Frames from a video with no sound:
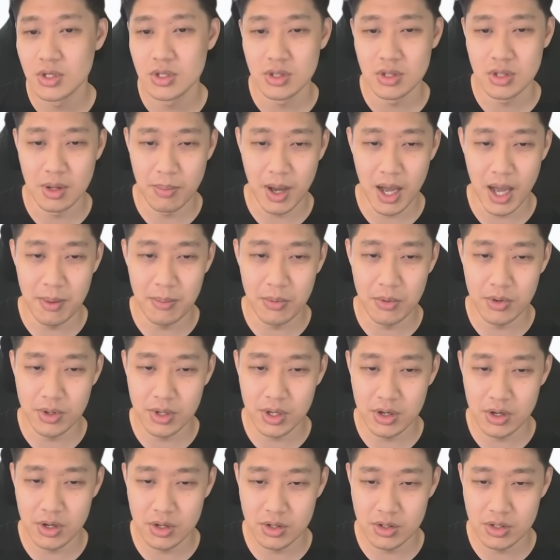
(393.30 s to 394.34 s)
The Bible
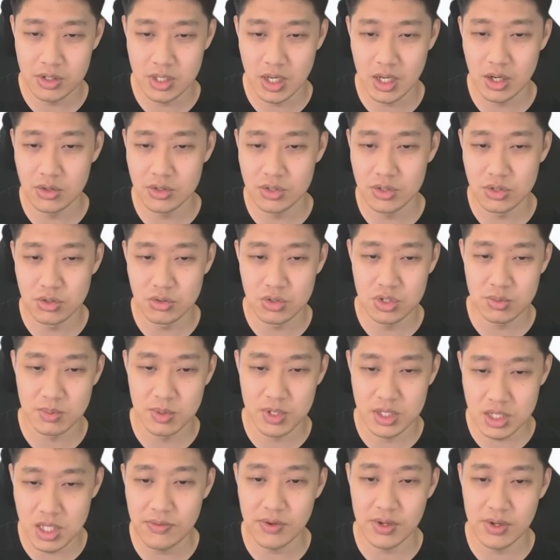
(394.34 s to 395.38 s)
here tells you
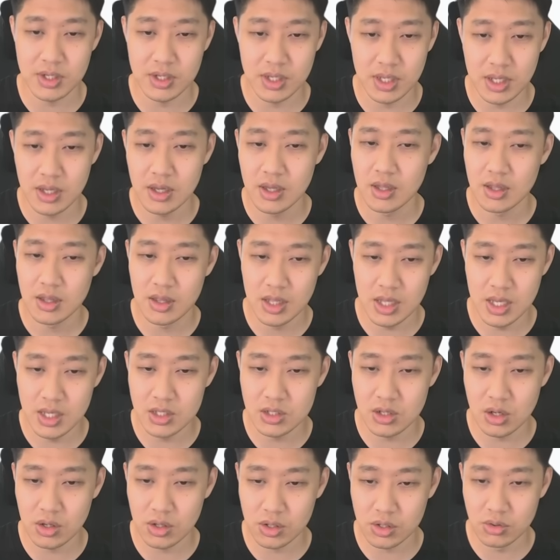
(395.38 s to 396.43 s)
specifically
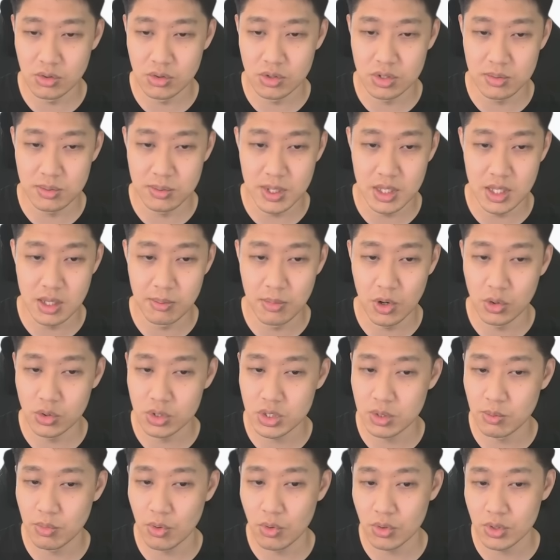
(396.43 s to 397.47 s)
these are going to be the
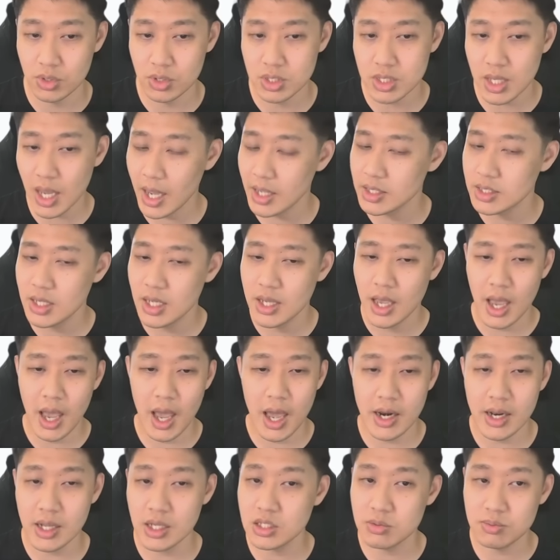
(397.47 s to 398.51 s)
most important stats,
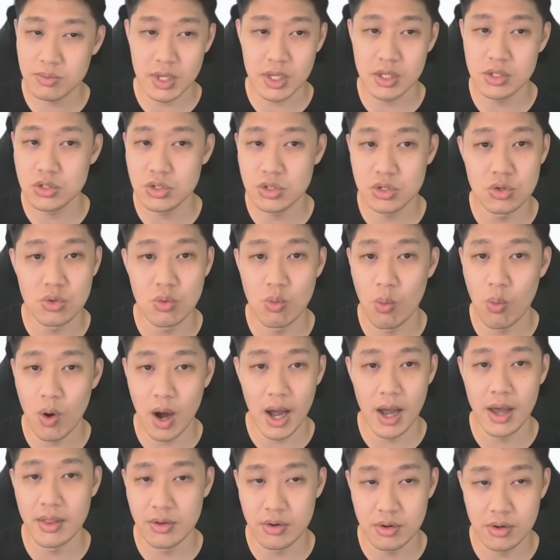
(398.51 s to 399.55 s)
and it explains to you
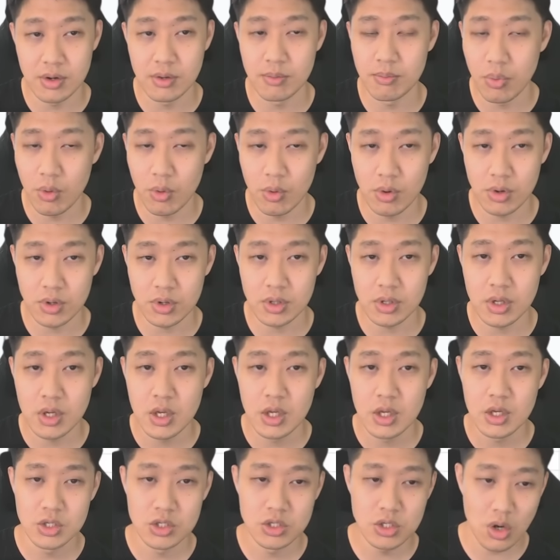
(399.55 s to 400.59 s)
why they're important.
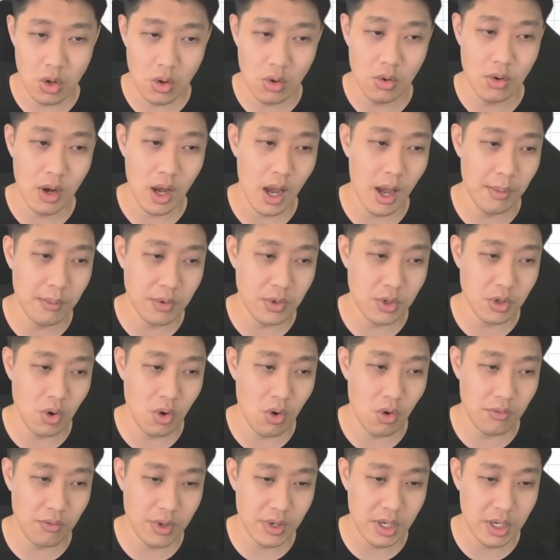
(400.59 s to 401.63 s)
So I'm going to
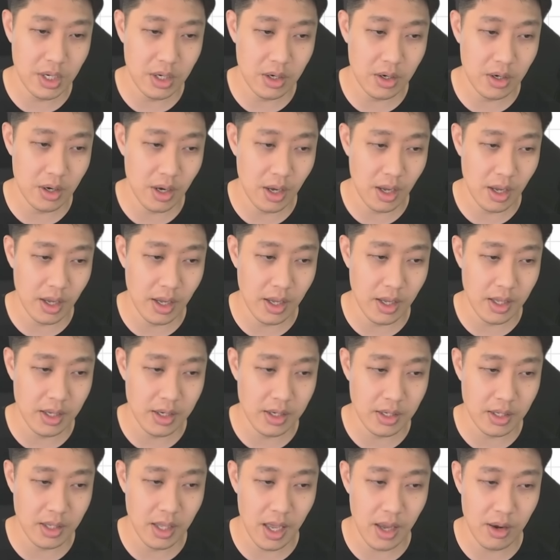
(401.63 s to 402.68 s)
go over here
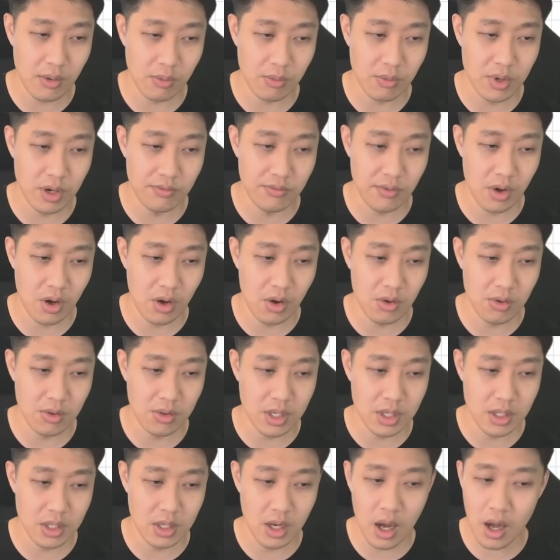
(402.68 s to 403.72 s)
and get rid of all
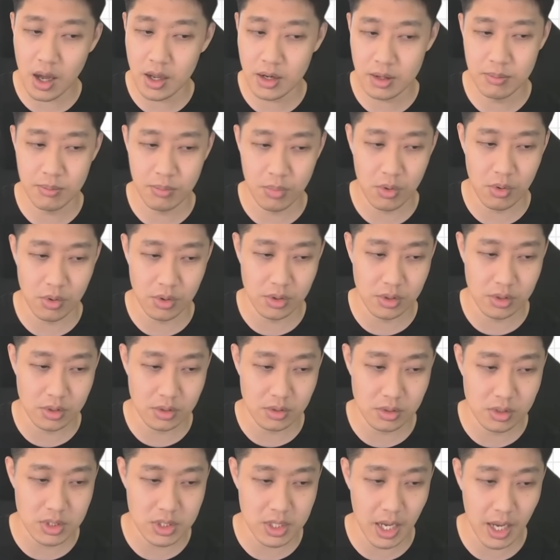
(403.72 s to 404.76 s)
the non-important
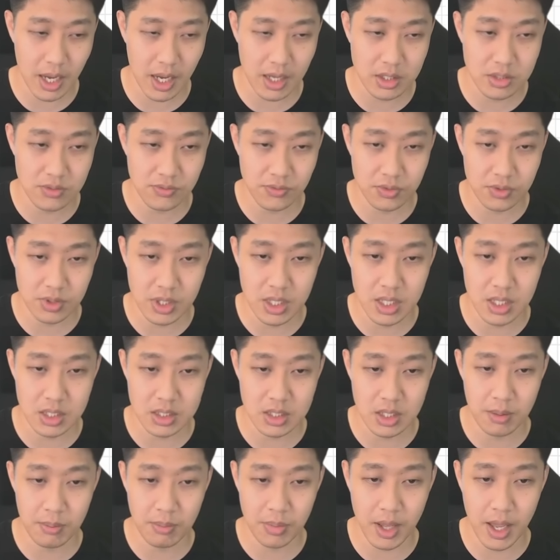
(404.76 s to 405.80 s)
stats for
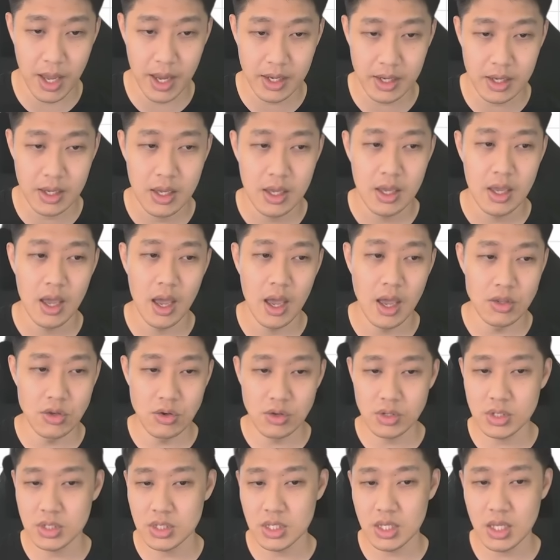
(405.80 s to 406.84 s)
Kitasan Black, and you
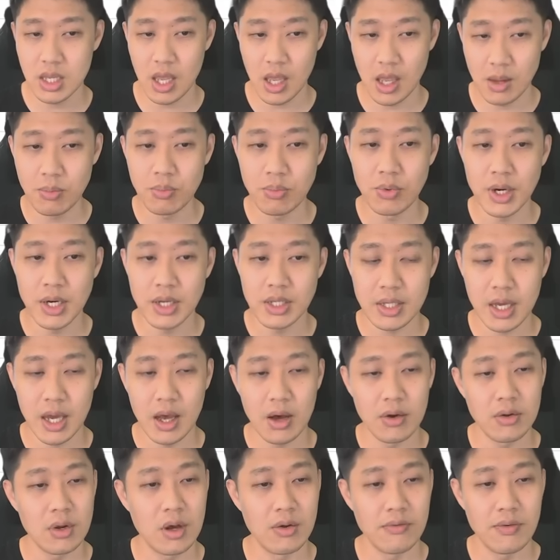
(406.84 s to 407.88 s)
can see a
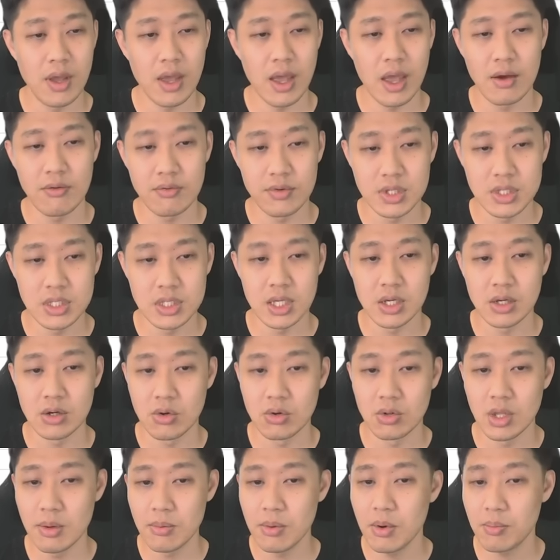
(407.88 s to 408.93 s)
breakdown of every
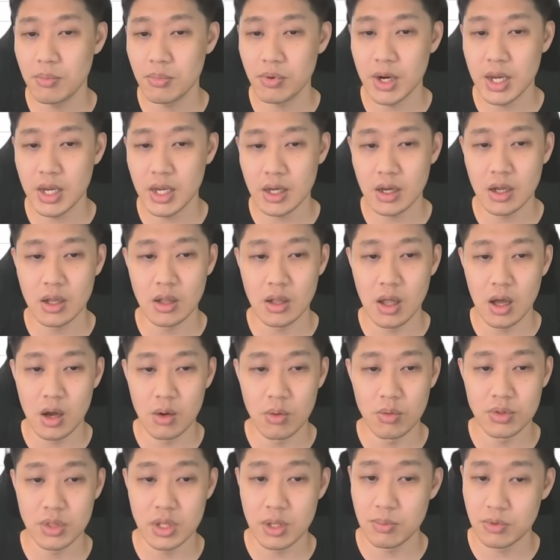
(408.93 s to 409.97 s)
single limit break along
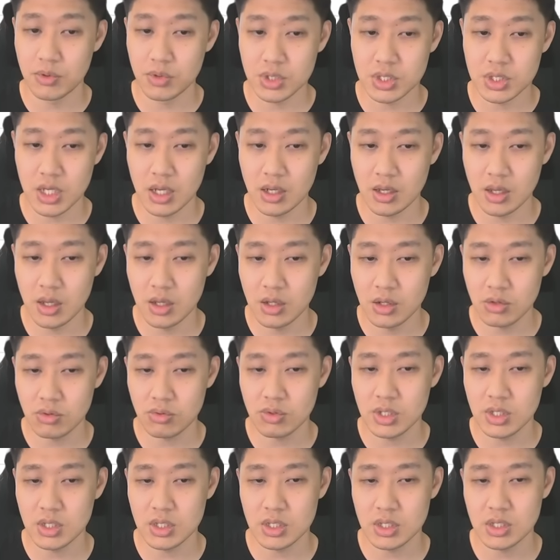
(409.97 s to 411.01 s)
with the percent
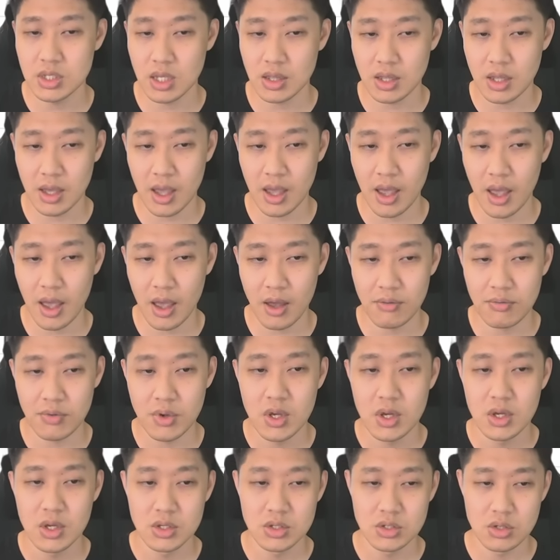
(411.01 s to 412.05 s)
increases that they have.
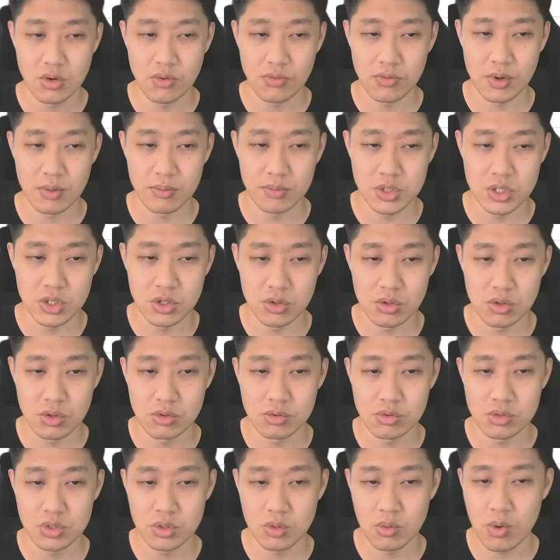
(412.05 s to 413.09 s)
So from 0
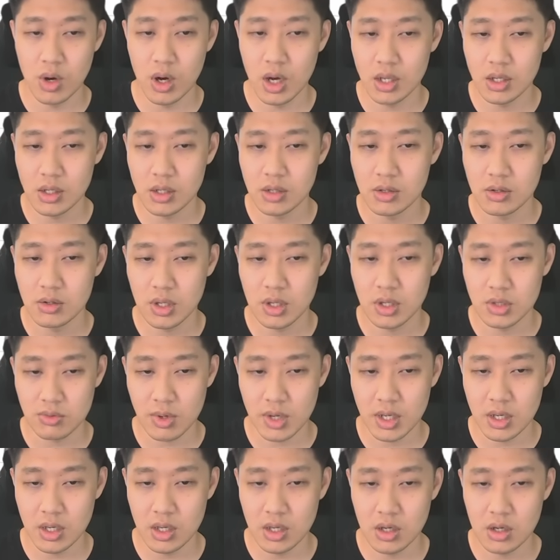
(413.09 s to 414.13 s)
to 1 is
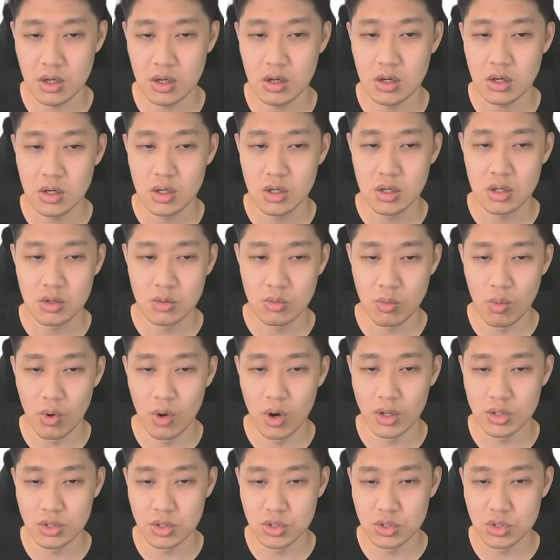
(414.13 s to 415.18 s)
right here,
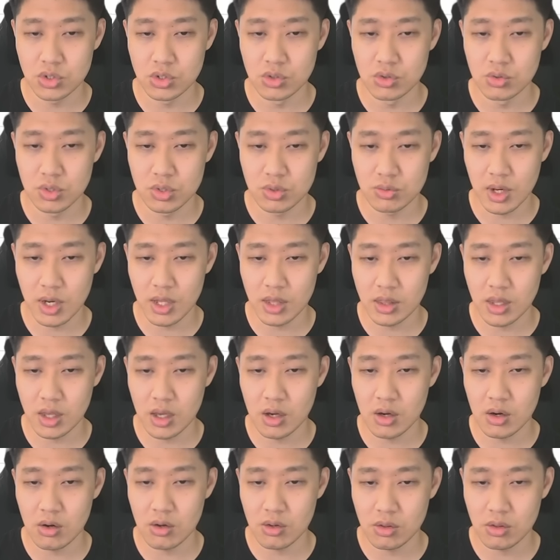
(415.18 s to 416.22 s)
1 to 2 is right
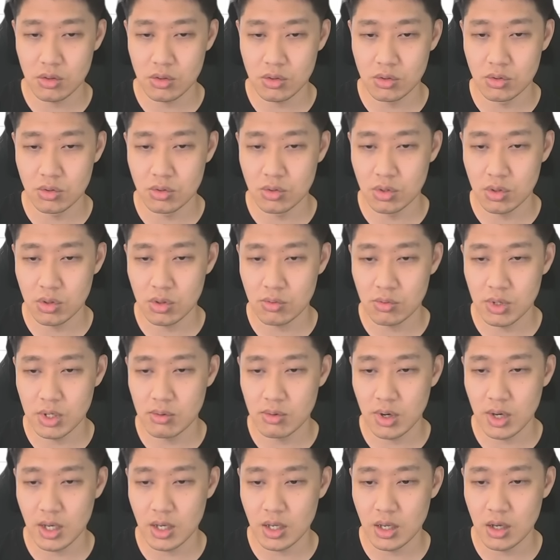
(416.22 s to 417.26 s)
there, 2 to 3
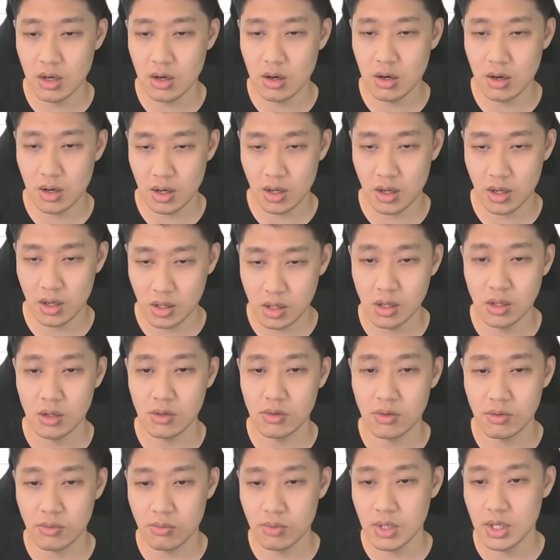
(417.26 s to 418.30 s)
right here, and
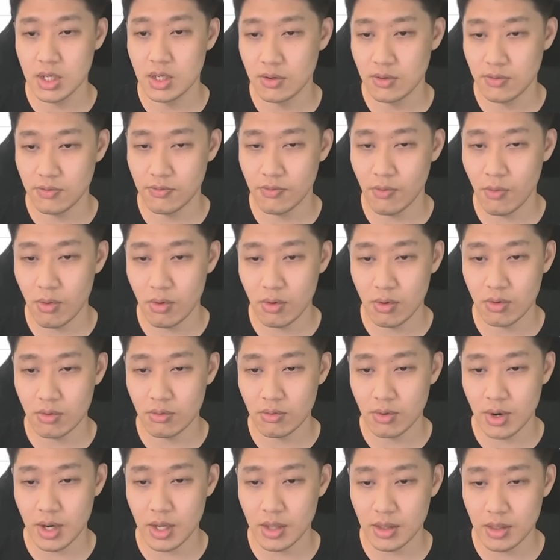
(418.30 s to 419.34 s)
3 to 4
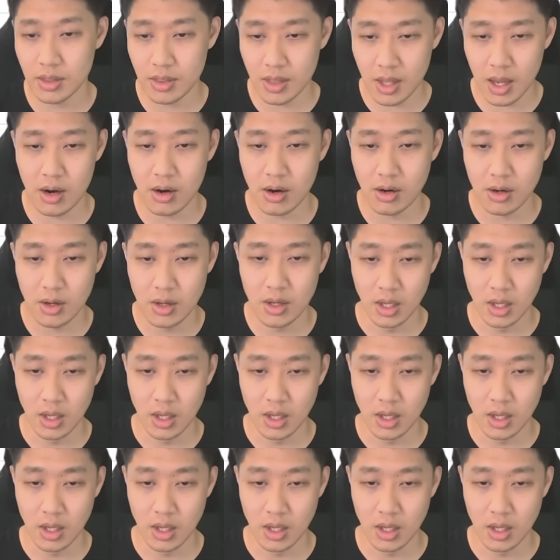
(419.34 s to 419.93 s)
right there.